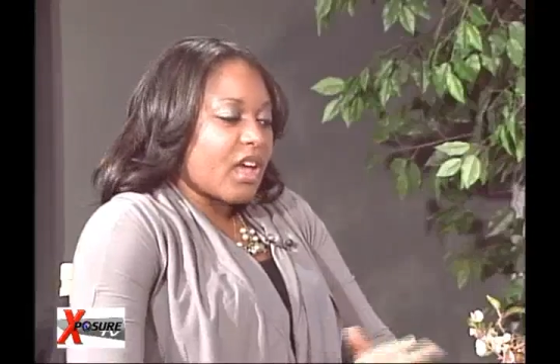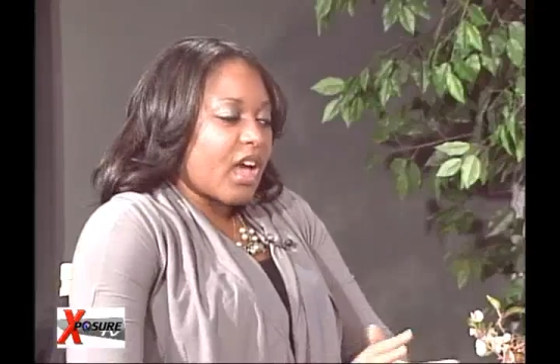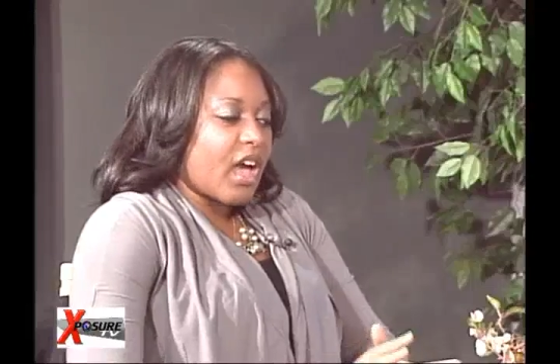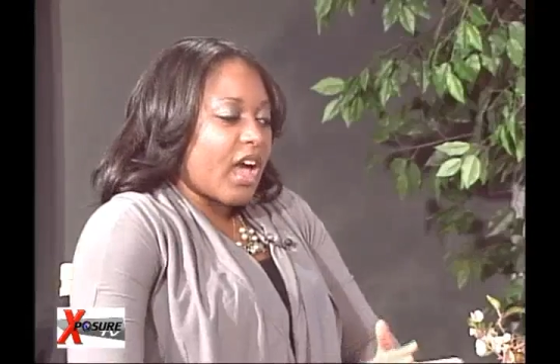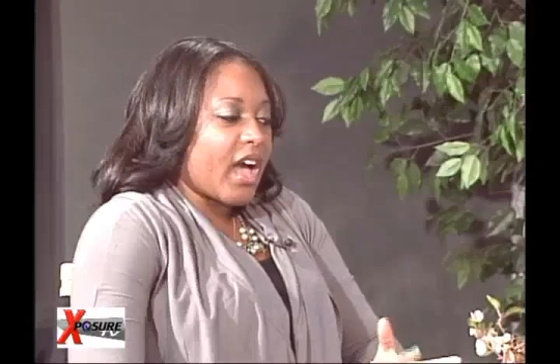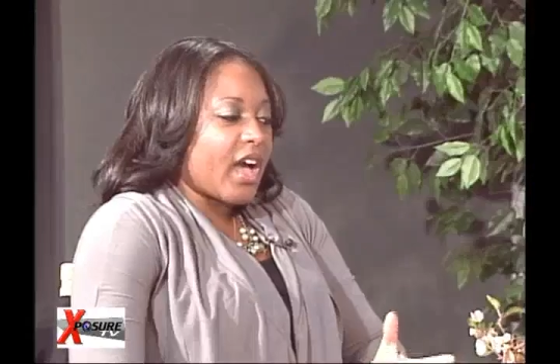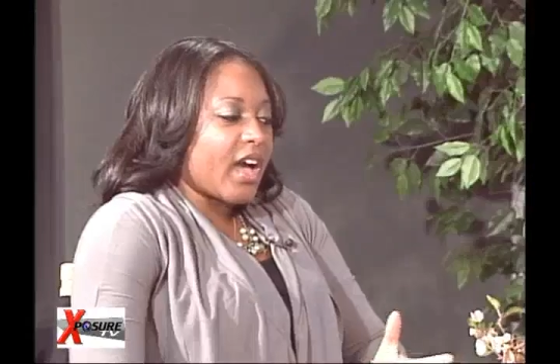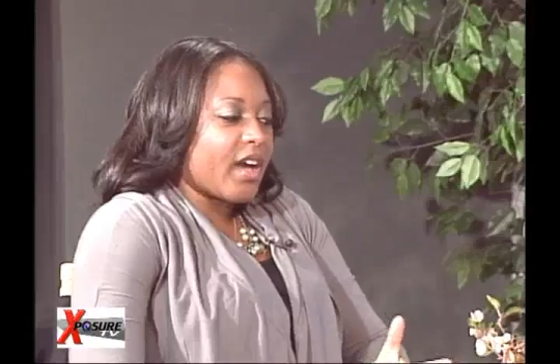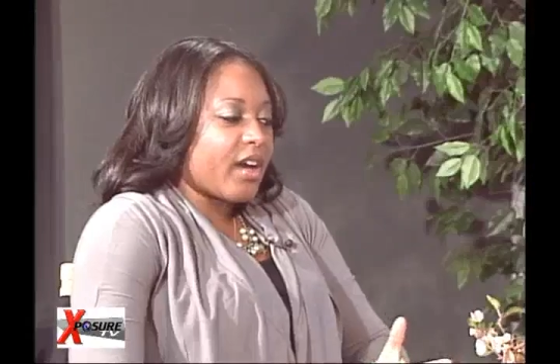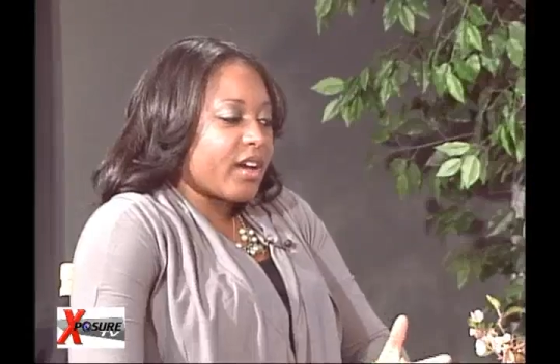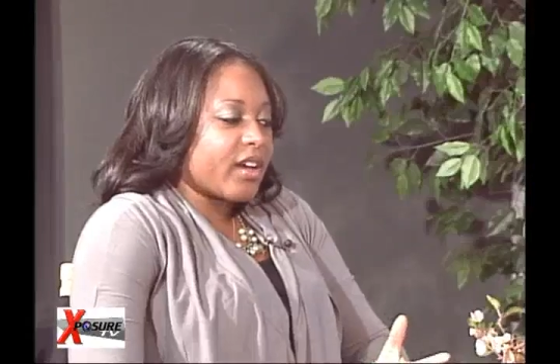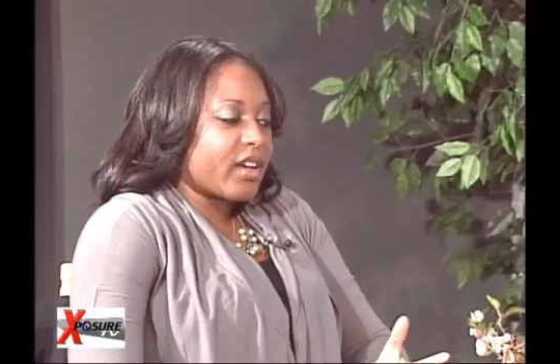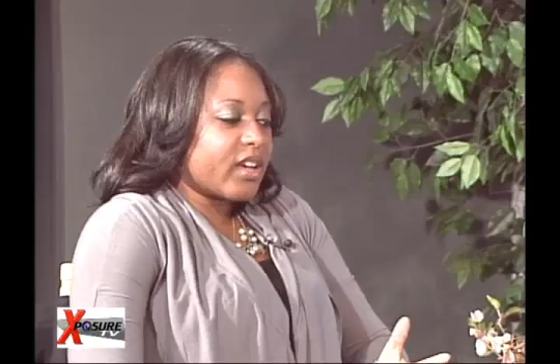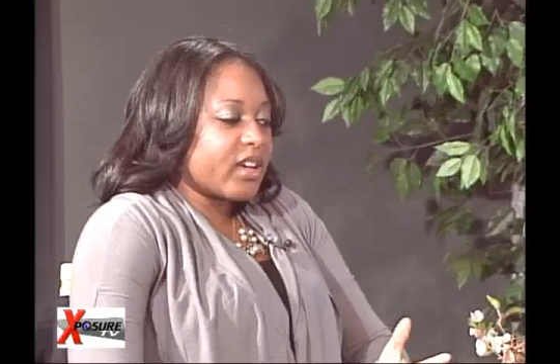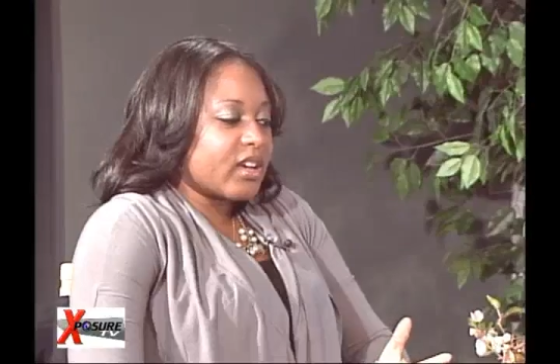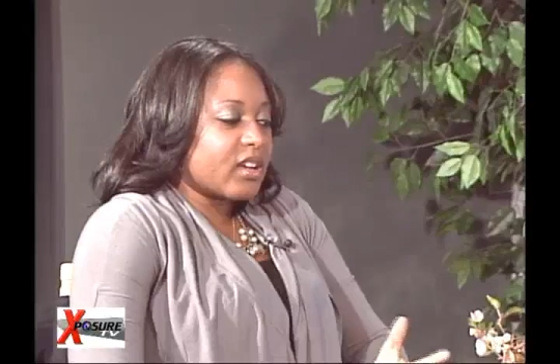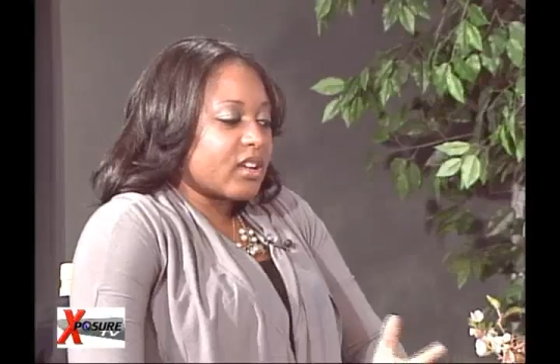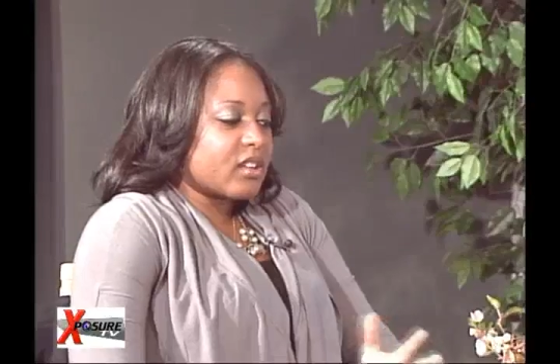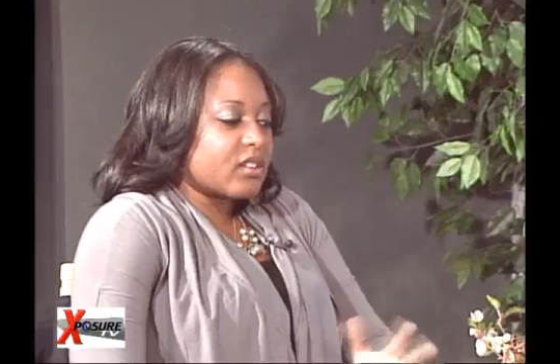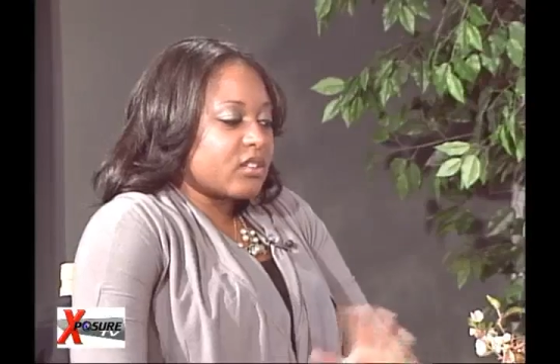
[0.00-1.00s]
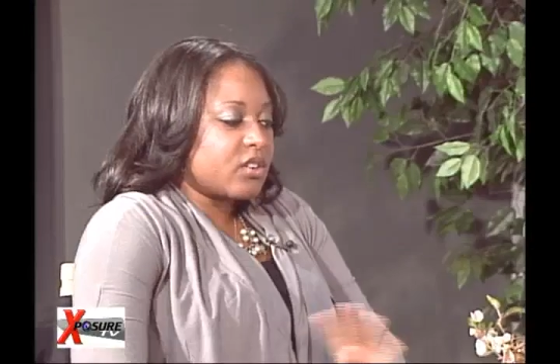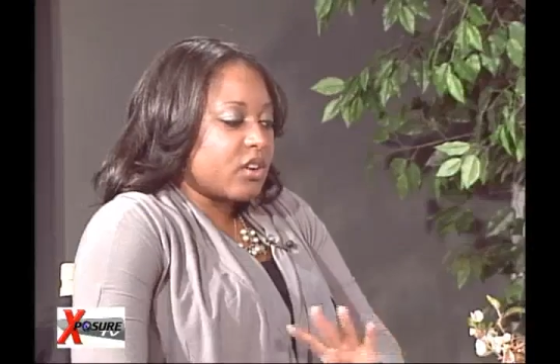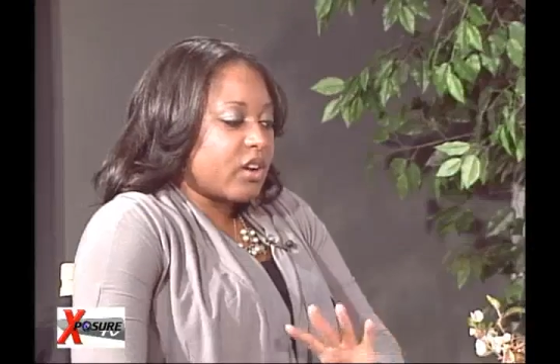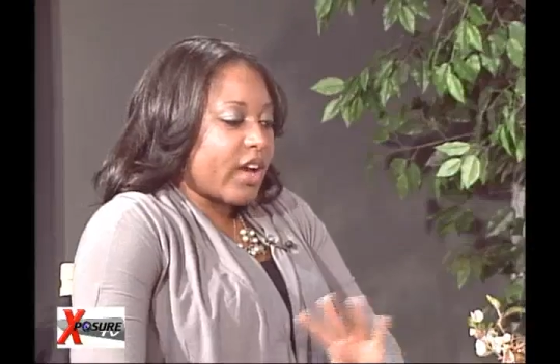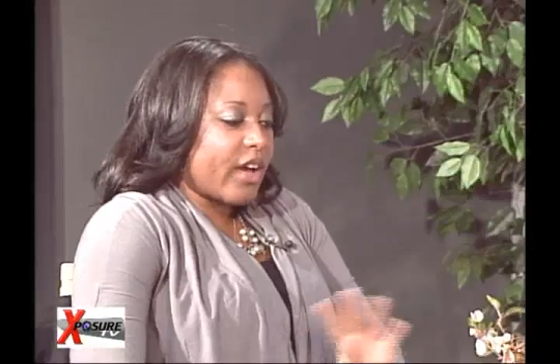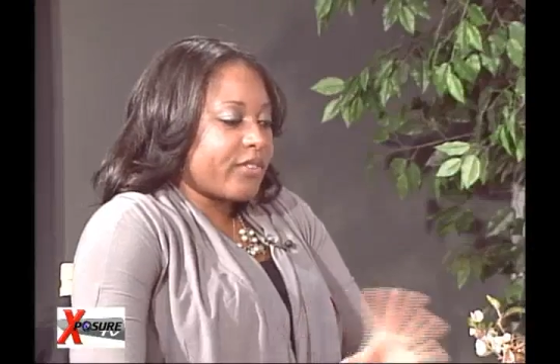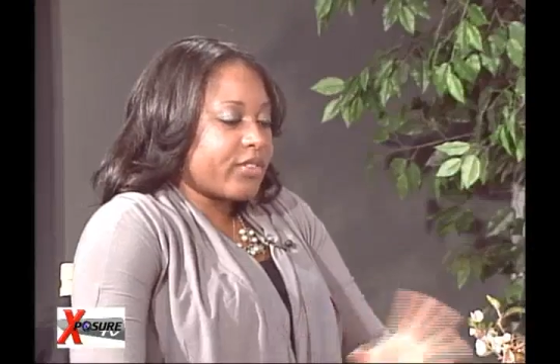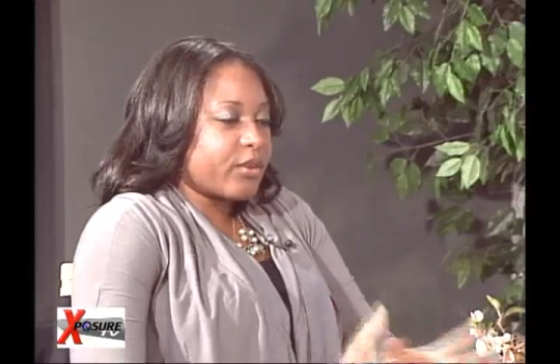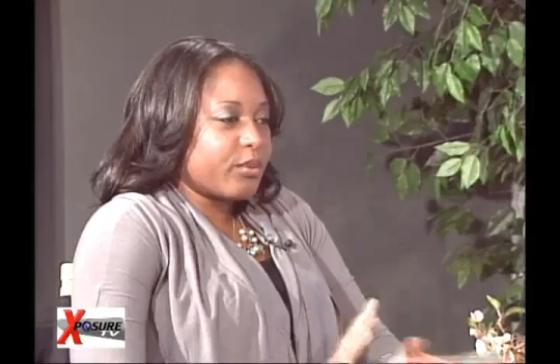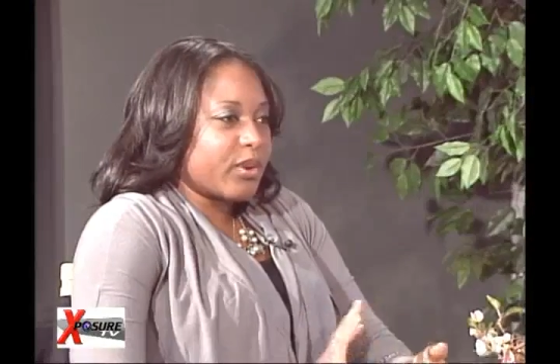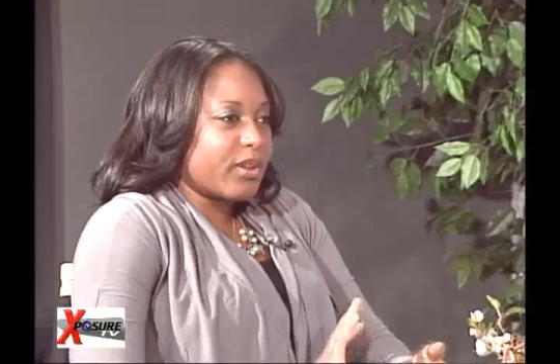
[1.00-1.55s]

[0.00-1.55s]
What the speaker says: I, after